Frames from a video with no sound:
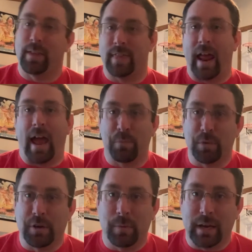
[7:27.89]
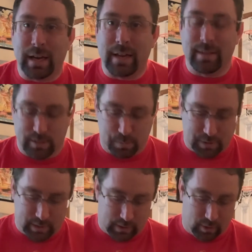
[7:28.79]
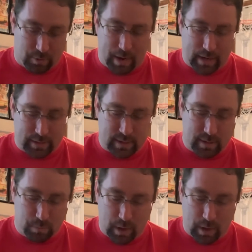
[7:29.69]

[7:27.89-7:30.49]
happened to be in this particular magazine.